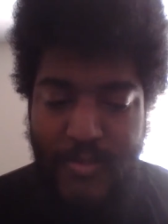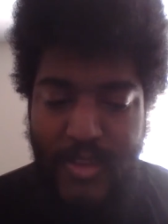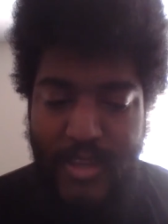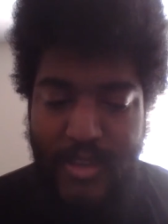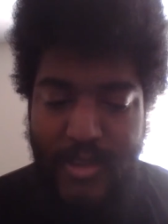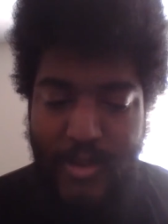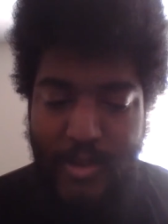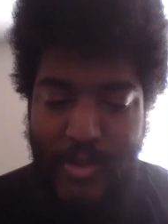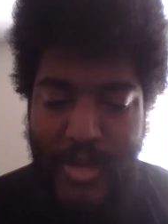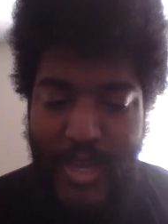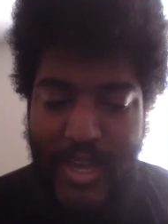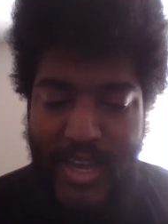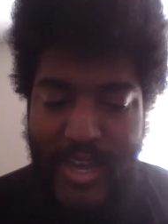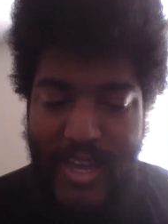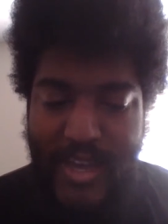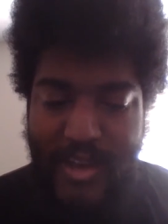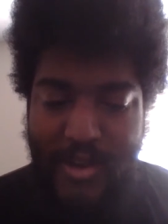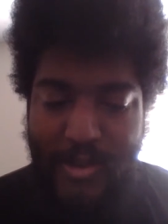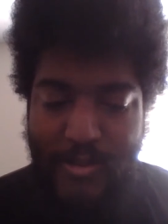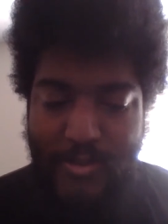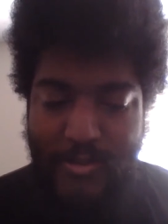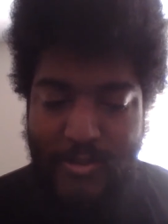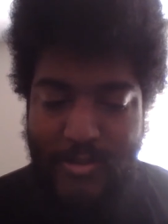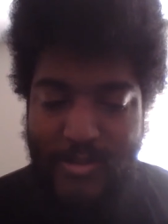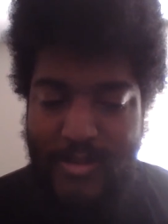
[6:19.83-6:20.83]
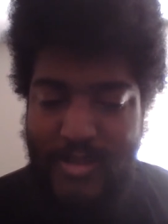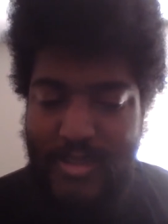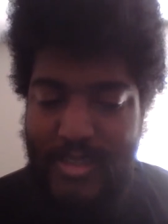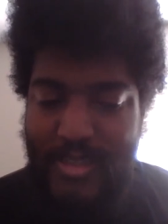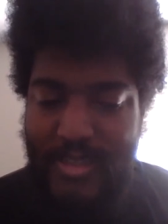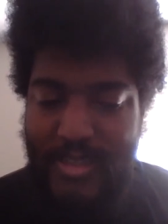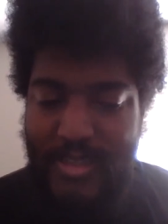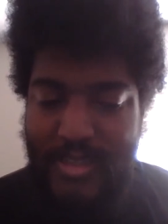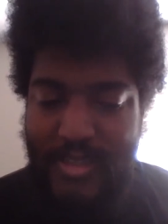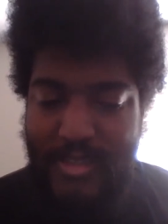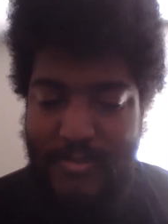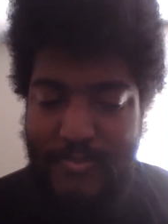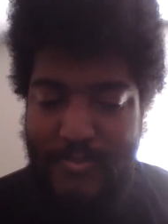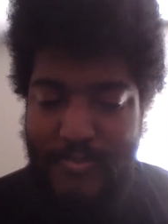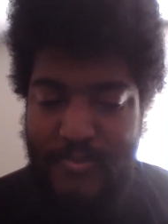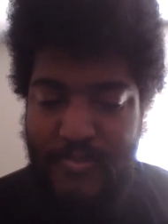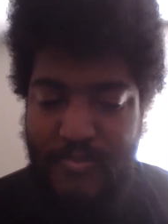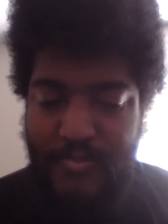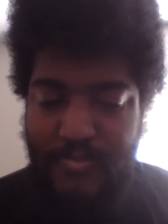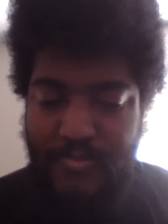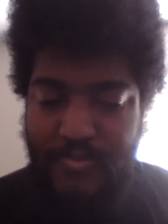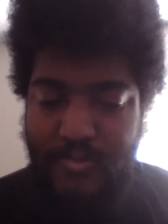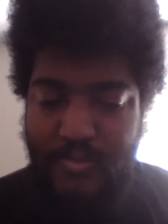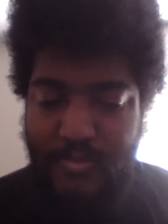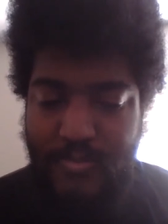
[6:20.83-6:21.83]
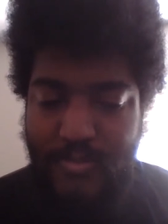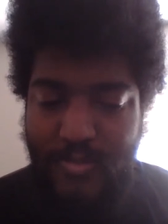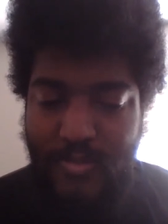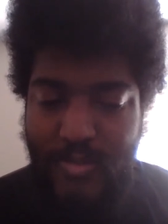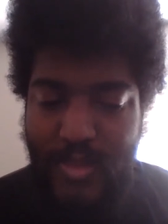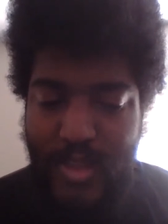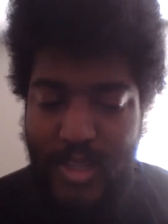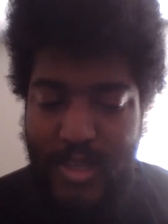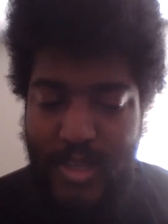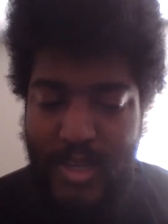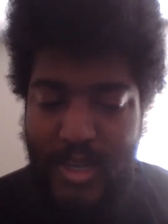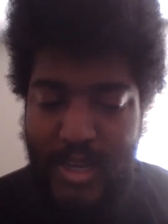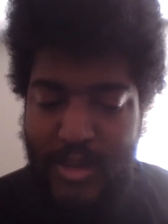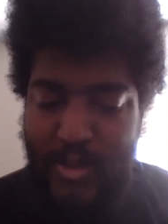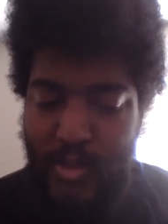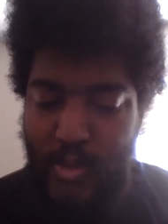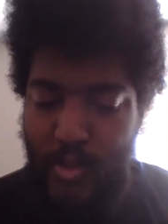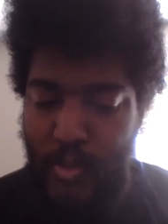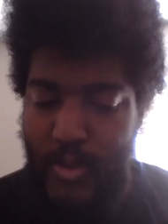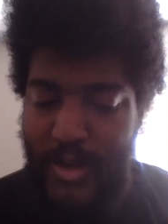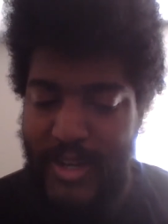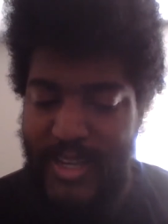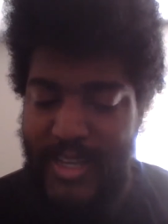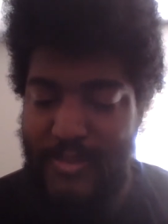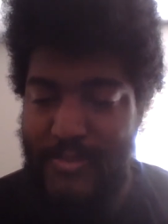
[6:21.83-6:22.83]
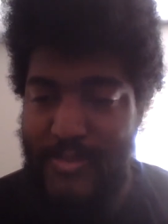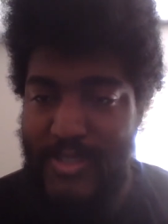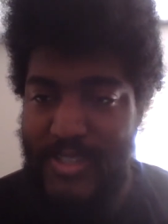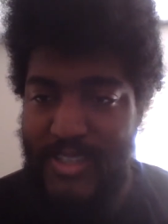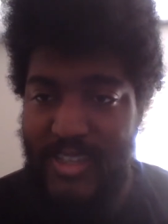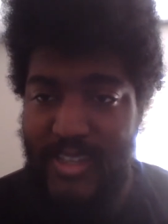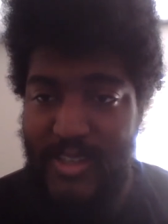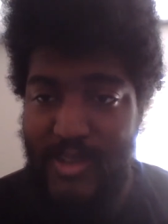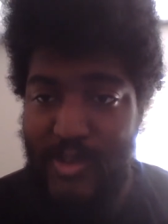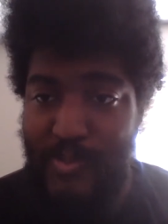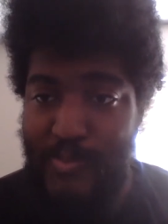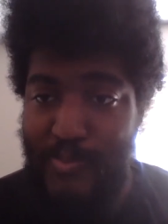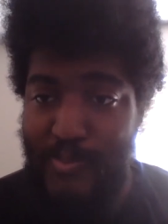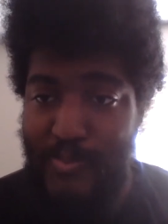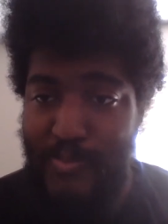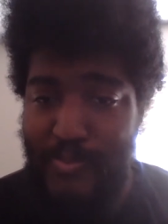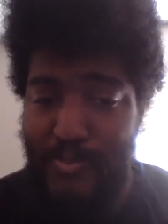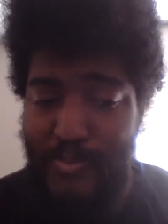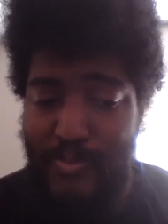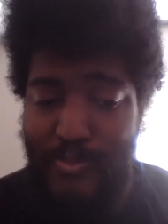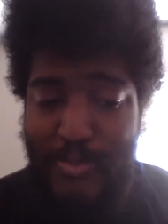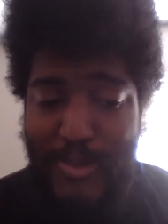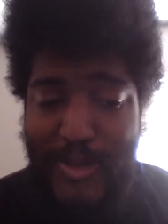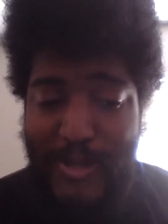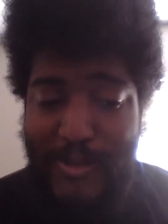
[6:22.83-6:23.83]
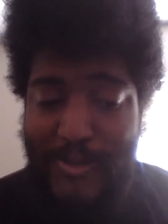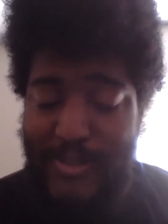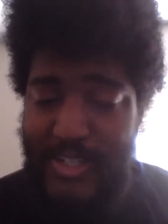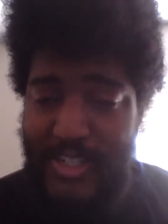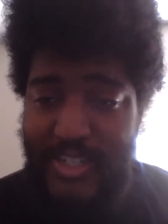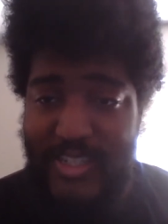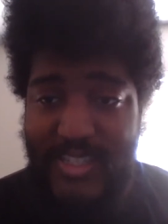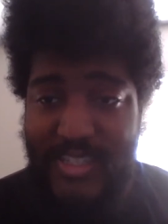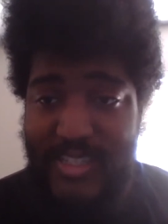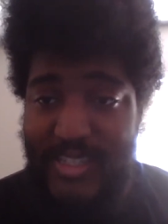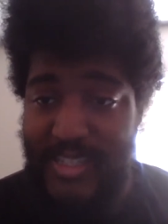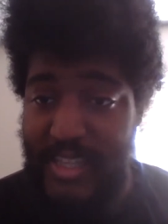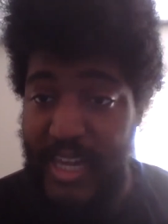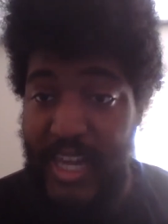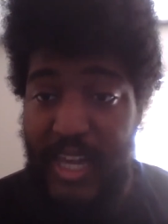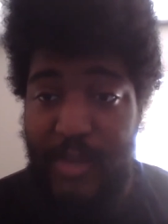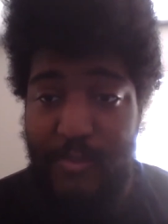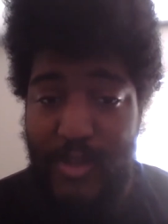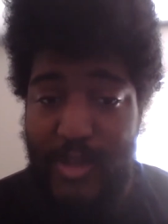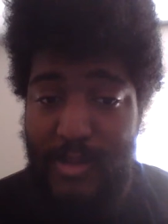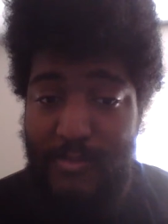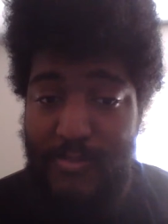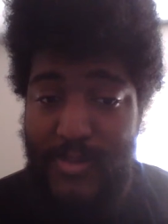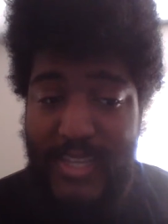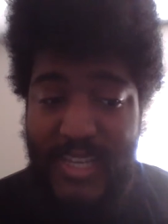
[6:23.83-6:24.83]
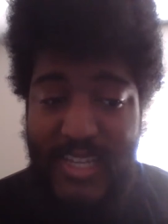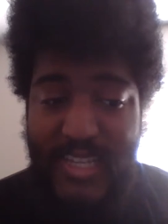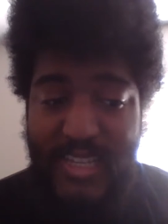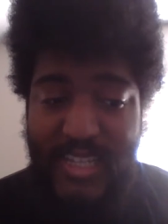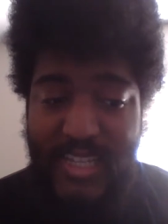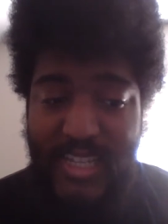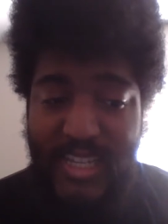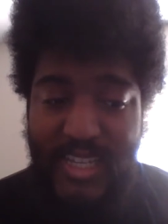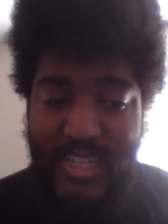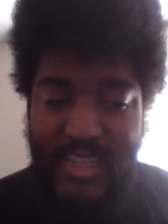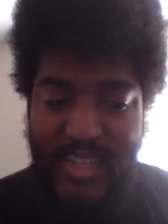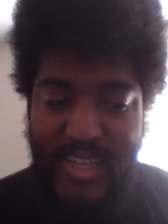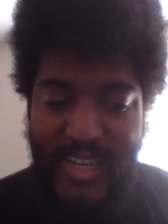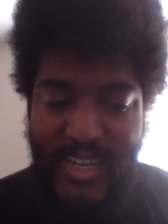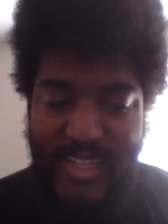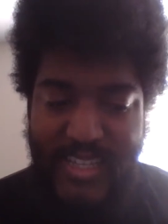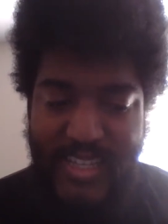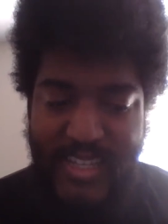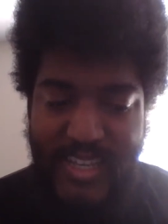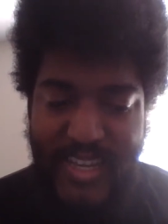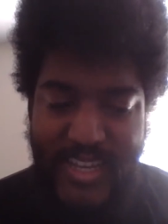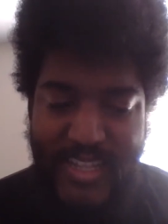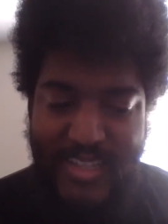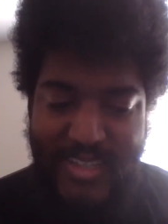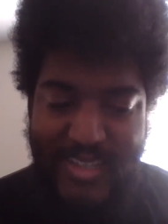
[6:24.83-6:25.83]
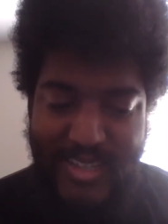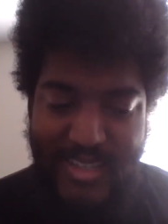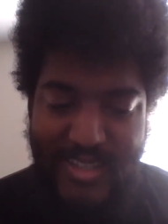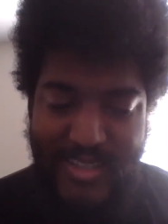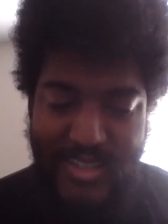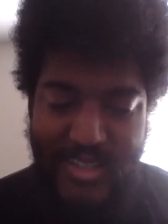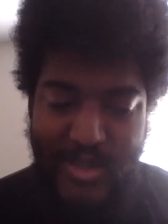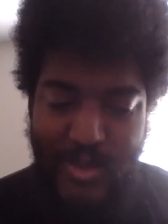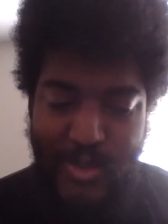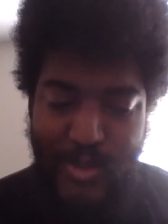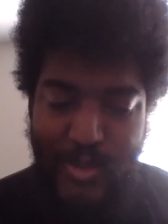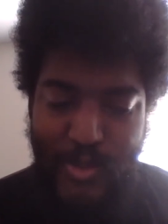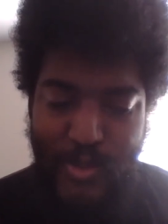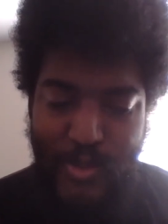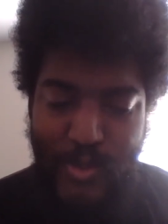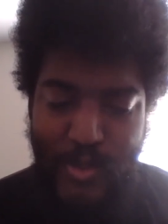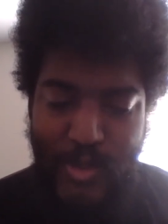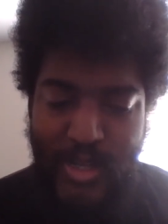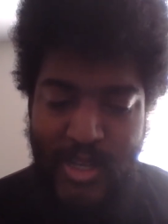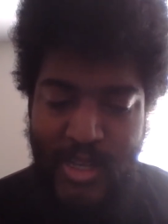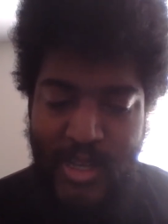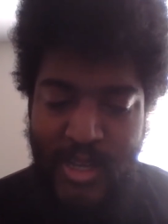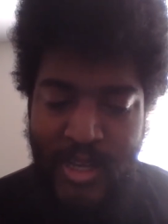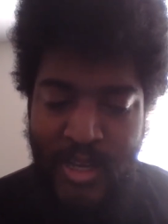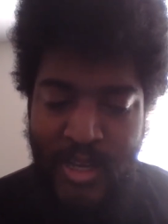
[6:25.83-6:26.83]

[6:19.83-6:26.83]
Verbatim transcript: You know how how the Rams, you know, just gave up that lead like that to